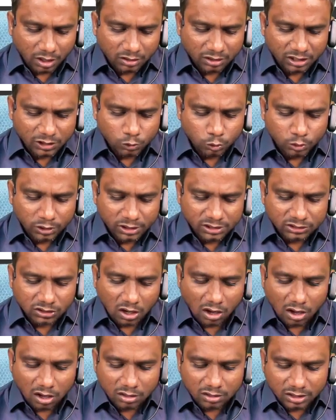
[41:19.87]
who is
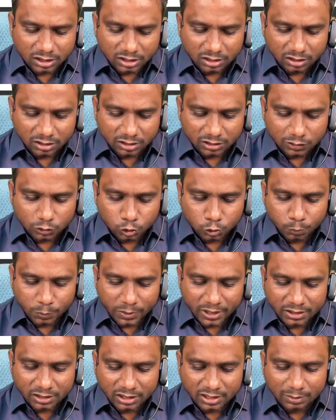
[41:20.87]
ordered to pay
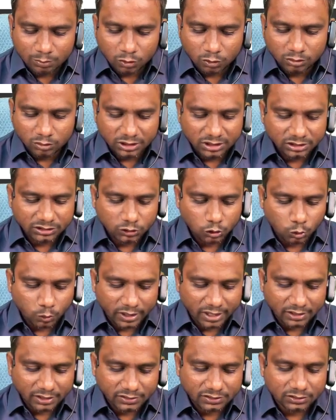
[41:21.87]
the amount is known
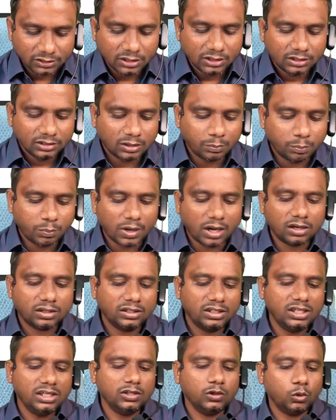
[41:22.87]
as the
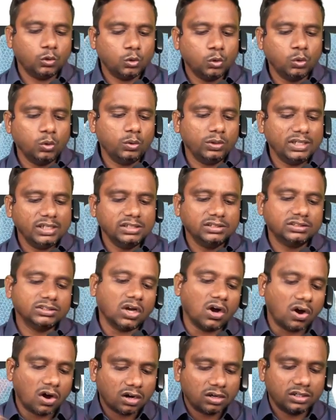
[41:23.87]
party who is
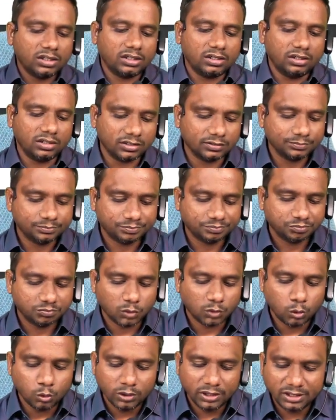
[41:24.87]
ordered
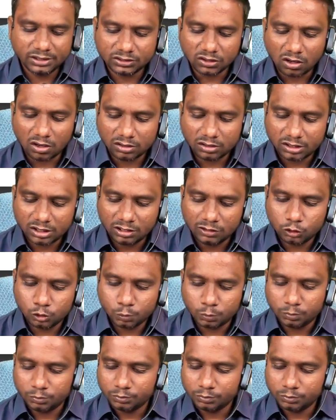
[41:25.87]
to,